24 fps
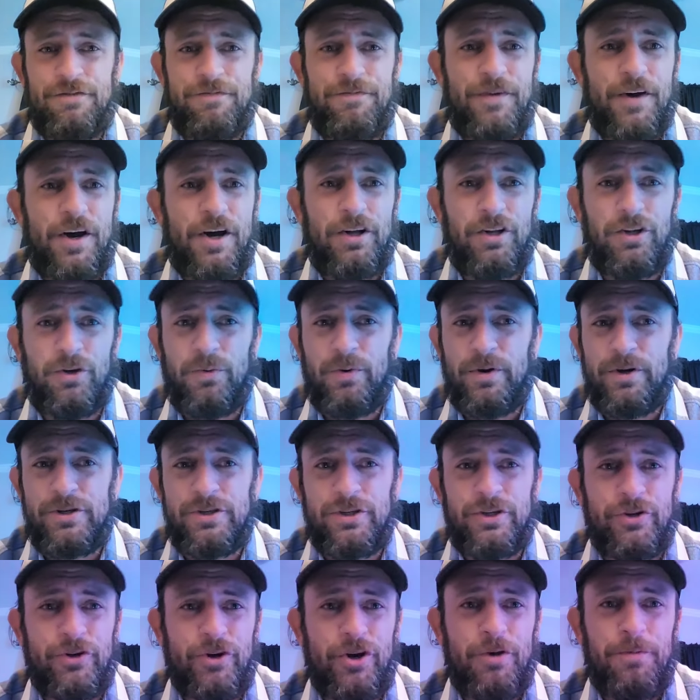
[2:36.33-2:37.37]

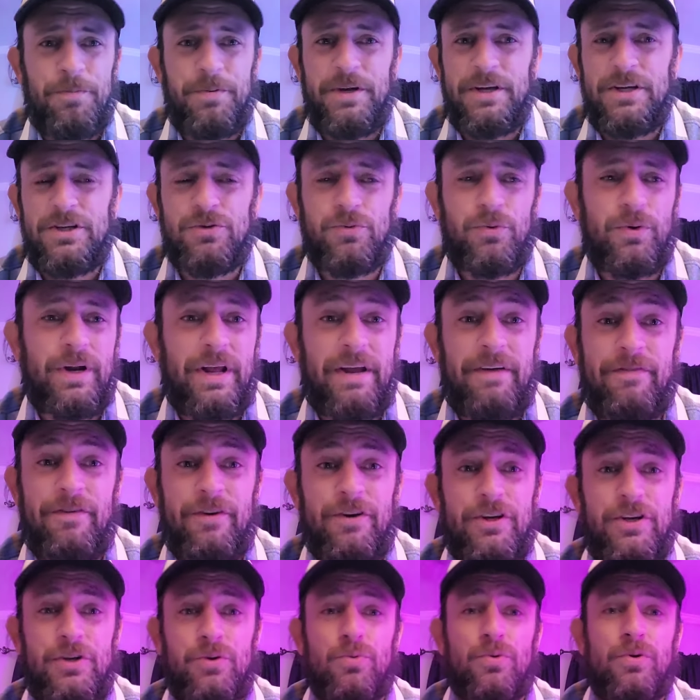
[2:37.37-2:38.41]
followers, groupies, whatever
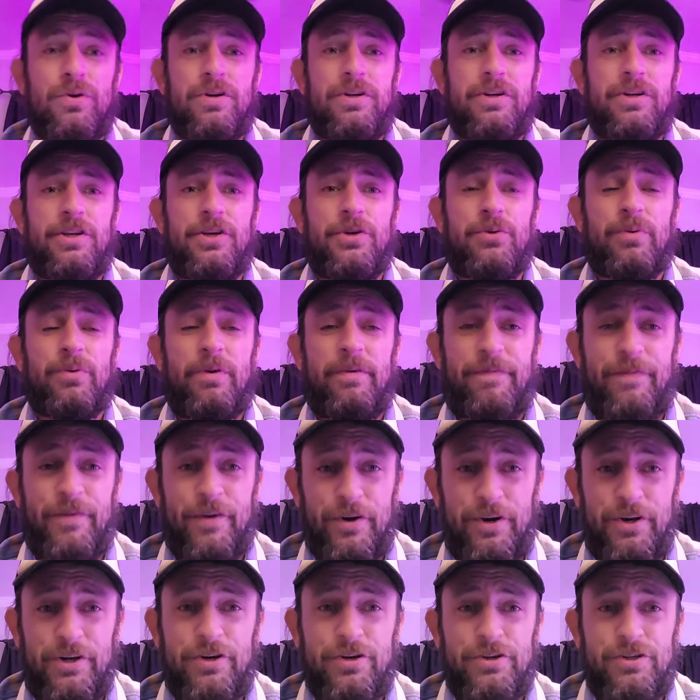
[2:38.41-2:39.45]
you want to
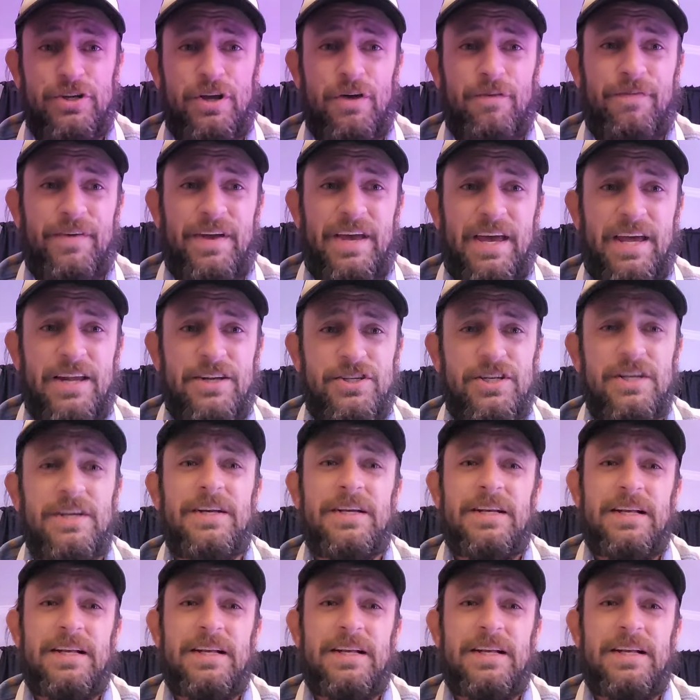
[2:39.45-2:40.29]
refer to yourself as.